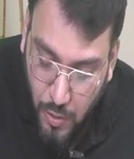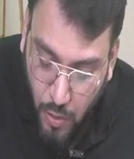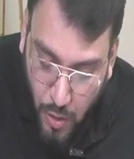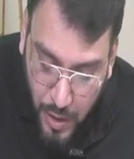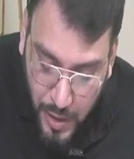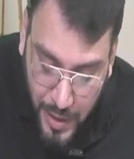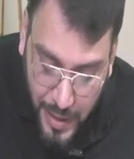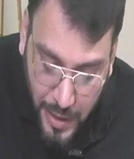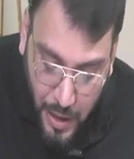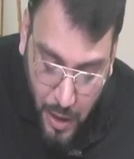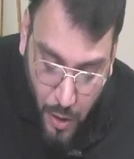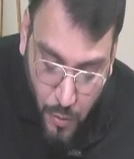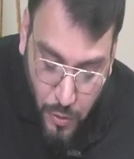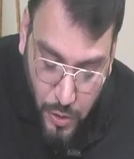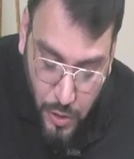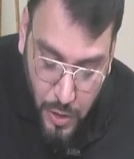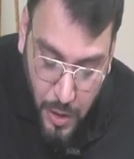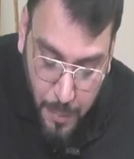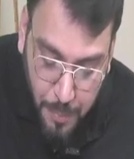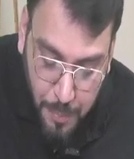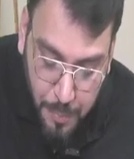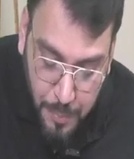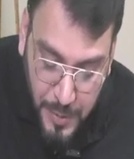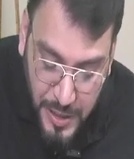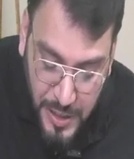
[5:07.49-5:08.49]
on account of
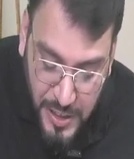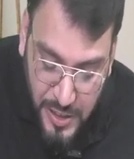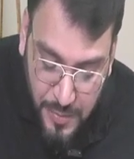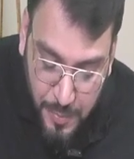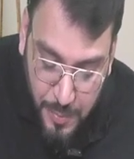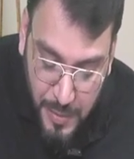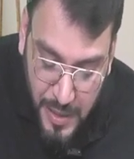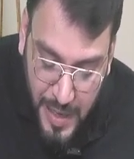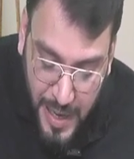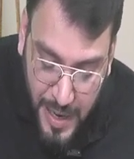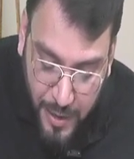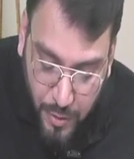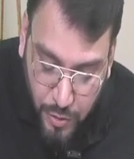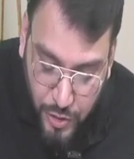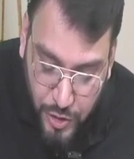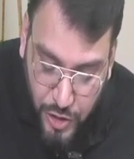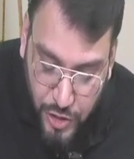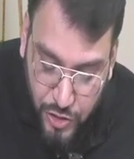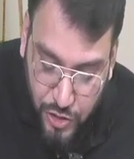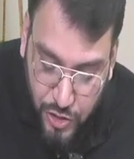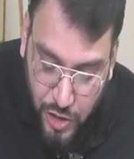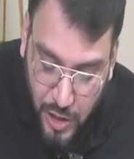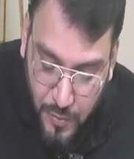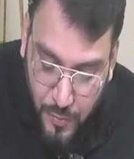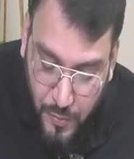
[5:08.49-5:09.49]
piecemeal
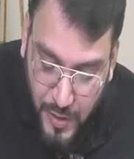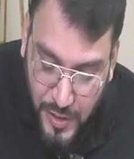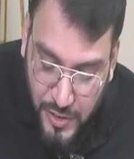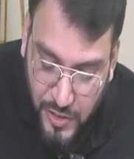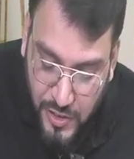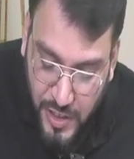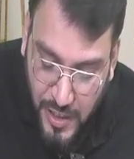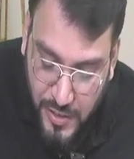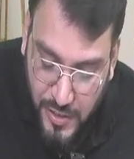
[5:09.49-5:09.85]
acquisition when such